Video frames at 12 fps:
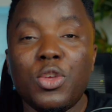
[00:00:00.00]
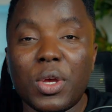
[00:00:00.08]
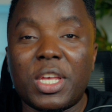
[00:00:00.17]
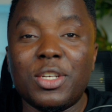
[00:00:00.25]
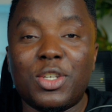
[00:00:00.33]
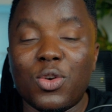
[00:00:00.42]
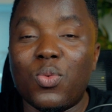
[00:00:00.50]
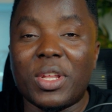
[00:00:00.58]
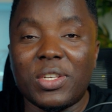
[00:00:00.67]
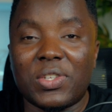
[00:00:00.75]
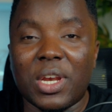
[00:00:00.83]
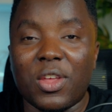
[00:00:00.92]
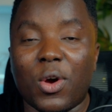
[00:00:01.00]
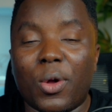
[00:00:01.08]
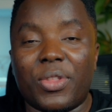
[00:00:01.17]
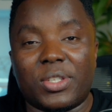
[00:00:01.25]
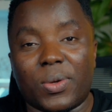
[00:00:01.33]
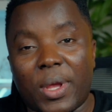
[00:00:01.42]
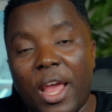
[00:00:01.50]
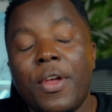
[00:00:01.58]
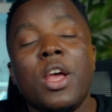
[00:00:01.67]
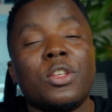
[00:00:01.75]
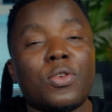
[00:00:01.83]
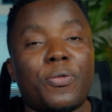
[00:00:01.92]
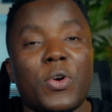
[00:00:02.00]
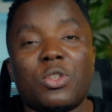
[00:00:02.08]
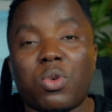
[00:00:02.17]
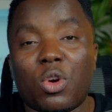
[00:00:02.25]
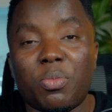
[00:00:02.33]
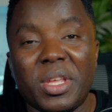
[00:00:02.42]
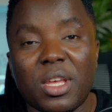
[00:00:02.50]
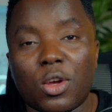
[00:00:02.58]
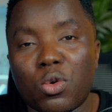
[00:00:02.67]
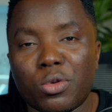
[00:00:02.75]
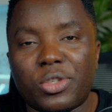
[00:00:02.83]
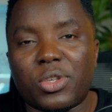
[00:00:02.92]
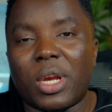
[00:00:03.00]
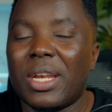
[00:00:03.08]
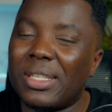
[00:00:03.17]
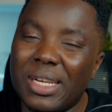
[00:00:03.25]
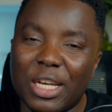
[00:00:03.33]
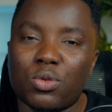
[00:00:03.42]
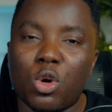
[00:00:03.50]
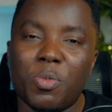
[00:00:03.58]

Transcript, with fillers: you can do when you study all this, okay? So first one will be the Google cert, This next one